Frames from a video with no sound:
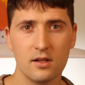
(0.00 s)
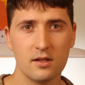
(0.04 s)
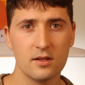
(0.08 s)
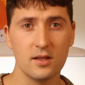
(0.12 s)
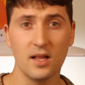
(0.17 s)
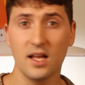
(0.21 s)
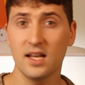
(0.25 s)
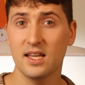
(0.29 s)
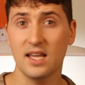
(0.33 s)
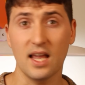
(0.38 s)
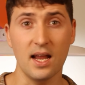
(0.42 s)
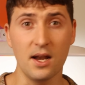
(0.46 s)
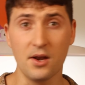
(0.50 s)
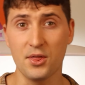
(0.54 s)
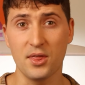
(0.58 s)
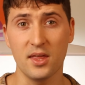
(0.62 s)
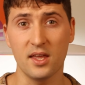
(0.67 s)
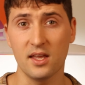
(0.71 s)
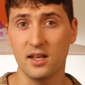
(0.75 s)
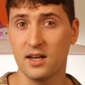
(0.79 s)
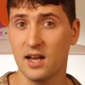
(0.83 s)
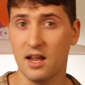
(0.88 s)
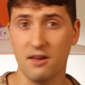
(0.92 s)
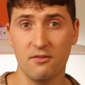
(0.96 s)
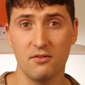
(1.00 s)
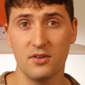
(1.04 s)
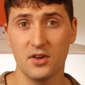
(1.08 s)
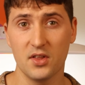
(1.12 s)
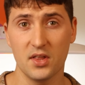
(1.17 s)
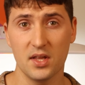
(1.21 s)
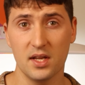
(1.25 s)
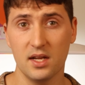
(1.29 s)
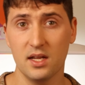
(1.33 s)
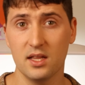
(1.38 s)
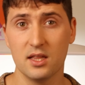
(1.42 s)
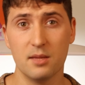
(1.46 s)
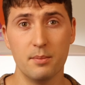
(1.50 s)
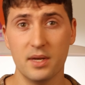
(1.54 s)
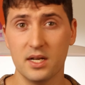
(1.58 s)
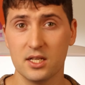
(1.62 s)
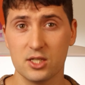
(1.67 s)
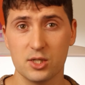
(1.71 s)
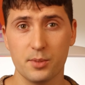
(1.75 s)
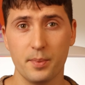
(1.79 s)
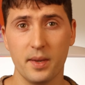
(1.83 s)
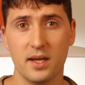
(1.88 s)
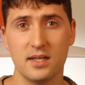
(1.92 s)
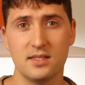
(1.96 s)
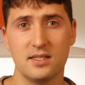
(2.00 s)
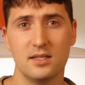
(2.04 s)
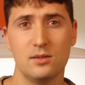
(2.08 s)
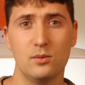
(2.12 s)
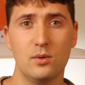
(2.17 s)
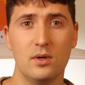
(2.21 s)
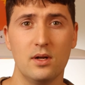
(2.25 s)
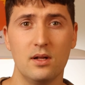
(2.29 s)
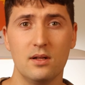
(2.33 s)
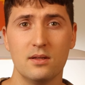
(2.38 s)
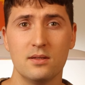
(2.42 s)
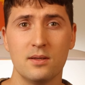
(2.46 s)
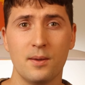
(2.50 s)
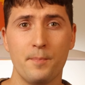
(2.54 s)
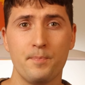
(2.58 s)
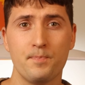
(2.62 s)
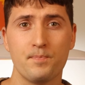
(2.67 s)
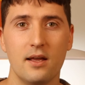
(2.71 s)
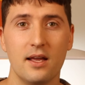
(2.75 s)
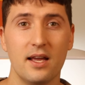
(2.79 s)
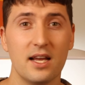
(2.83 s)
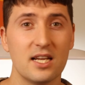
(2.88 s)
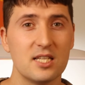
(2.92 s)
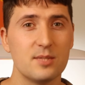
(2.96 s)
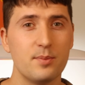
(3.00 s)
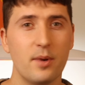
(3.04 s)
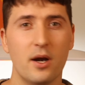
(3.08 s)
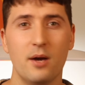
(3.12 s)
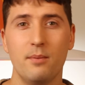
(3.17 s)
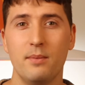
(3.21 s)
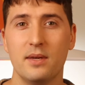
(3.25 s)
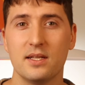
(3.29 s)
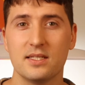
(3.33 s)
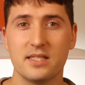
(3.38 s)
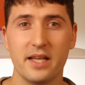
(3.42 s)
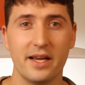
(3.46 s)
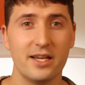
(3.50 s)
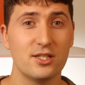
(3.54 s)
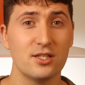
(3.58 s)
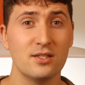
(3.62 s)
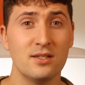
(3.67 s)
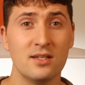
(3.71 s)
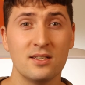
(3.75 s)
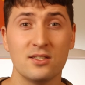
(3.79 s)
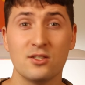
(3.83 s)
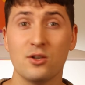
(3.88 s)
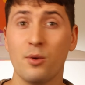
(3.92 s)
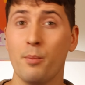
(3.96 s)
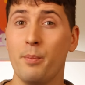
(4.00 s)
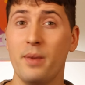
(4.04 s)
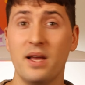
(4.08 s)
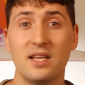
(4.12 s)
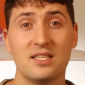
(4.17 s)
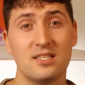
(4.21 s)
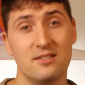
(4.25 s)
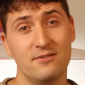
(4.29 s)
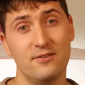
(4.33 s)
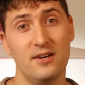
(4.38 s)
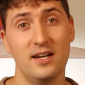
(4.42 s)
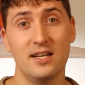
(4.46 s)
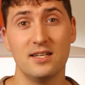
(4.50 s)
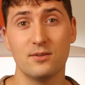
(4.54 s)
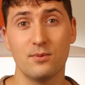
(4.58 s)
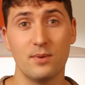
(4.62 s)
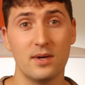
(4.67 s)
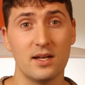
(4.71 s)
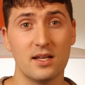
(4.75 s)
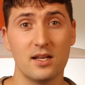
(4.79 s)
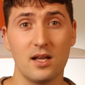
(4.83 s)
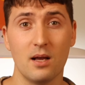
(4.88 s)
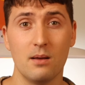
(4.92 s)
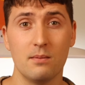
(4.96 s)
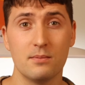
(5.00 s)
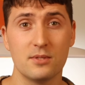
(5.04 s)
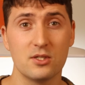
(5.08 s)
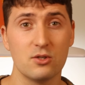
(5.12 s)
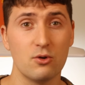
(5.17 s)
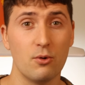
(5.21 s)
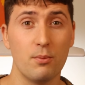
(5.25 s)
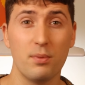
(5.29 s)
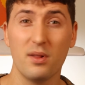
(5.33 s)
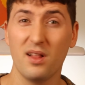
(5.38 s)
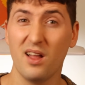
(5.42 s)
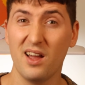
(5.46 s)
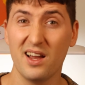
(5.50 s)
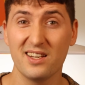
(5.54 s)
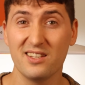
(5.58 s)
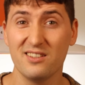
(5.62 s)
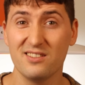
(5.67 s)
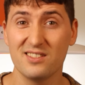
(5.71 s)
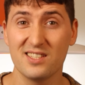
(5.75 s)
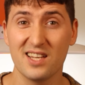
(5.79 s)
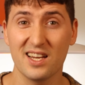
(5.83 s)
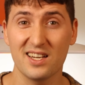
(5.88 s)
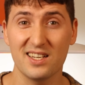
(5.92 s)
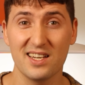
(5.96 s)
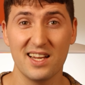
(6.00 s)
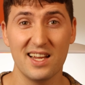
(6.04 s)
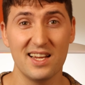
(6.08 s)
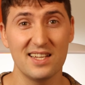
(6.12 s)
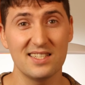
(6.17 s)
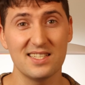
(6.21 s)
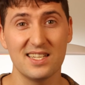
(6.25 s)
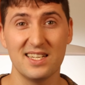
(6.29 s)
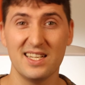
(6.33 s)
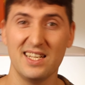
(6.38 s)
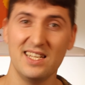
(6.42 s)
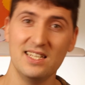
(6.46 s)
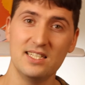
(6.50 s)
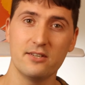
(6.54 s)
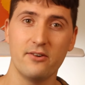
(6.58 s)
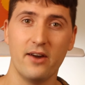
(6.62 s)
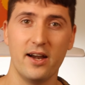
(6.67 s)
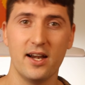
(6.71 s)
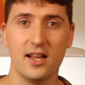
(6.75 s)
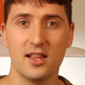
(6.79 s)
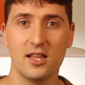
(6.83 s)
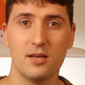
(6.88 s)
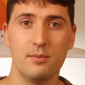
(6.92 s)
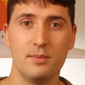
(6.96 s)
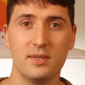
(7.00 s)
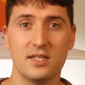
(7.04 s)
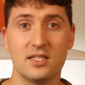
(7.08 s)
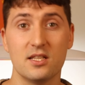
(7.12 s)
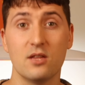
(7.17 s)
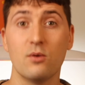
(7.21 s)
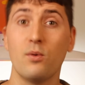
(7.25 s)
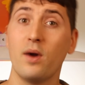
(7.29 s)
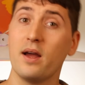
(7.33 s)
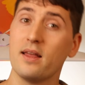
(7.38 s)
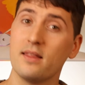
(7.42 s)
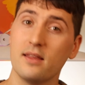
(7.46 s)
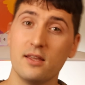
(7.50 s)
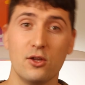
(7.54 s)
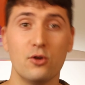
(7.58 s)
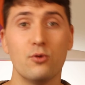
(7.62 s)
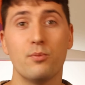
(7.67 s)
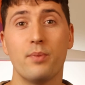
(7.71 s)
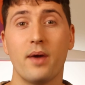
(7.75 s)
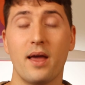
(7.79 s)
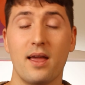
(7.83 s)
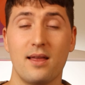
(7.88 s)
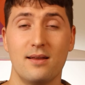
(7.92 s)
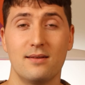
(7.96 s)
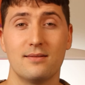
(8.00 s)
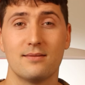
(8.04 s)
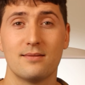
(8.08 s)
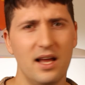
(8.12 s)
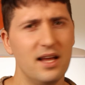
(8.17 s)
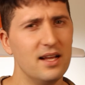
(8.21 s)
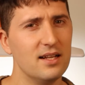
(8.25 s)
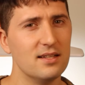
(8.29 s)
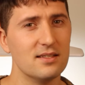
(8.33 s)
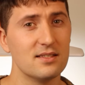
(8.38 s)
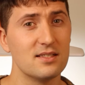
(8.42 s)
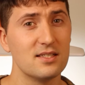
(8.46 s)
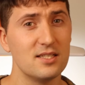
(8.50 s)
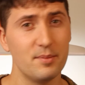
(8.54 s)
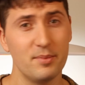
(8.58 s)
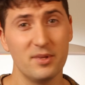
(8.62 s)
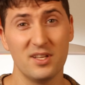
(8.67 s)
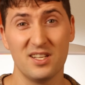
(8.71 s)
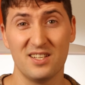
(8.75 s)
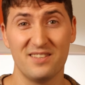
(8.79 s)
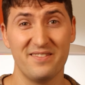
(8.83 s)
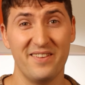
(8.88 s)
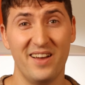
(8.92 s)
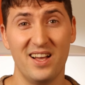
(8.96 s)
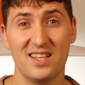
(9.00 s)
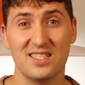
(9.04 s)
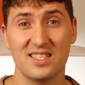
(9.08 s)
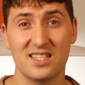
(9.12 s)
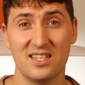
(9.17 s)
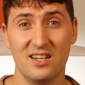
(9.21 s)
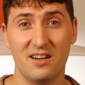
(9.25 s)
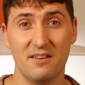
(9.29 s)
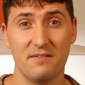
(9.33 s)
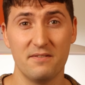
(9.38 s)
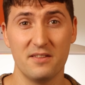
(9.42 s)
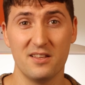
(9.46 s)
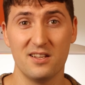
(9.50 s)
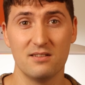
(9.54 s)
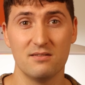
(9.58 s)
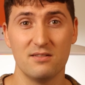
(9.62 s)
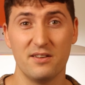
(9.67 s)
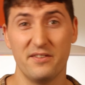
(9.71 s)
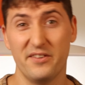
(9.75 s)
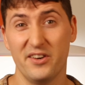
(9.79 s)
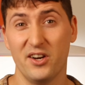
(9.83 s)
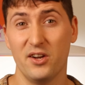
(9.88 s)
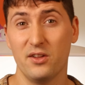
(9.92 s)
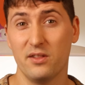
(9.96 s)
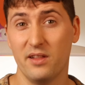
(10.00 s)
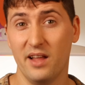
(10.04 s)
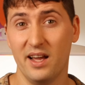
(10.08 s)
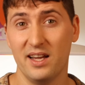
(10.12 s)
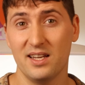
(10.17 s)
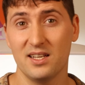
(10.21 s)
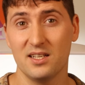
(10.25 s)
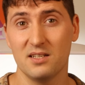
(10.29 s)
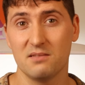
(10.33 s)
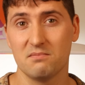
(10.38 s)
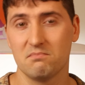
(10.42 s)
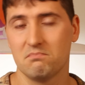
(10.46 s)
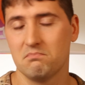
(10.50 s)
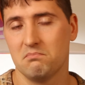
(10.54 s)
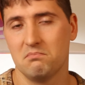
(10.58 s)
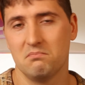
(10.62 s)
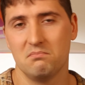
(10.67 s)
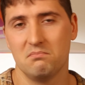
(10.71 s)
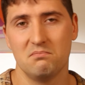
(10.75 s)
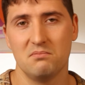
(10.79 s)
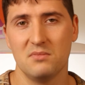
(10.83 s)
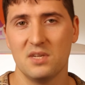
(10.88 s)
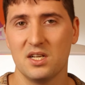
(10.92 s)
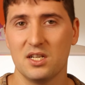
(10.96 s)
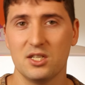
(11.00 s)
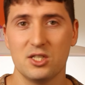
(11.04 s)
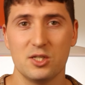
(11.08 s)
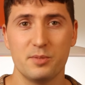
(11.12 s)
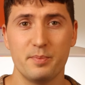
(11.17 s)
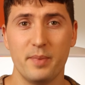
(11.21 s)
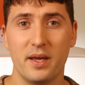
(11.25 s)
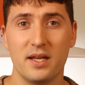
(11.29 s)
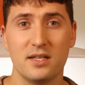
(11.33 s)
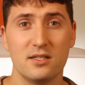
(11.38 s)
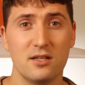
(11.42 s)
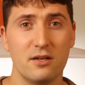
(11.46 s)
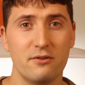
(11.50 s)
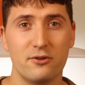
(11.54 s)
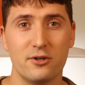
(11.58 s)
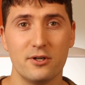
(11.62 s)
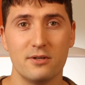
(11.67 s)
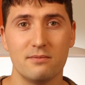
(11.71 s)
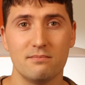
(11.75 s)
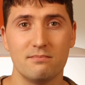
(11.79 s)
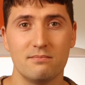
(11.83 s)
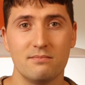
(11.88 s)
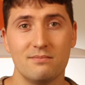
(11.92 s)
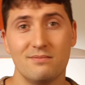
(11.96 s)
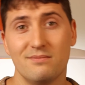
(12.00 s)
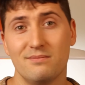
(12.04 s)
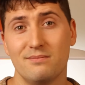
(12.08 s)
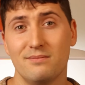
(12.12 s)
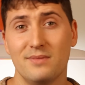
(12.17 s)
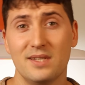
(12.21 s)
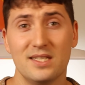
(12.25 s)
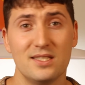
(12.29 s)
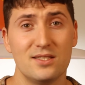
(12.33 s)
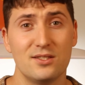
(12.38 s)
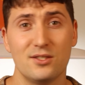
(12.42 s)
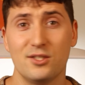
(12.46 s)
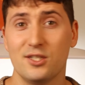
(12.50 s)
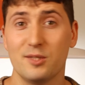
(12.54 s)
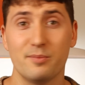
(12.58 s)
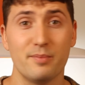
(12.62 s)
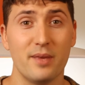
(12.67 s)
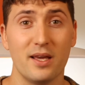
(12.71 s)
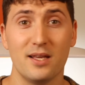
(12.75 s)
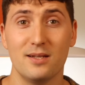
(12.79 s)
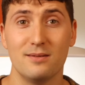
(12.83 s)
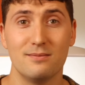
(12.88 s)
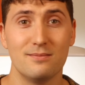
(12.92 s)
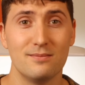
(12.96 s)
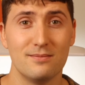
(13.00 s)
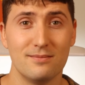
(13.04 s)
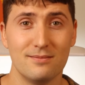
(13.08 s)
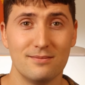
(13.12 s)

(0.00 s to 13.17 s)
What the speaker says: Like anything and everything in the miniature painting world, experimentation is your best friend when it comes to applying new techniques and integrating them into the way that you paint. And stippling's fast enough that if you don't like it, you can just paint over it. It's just paint.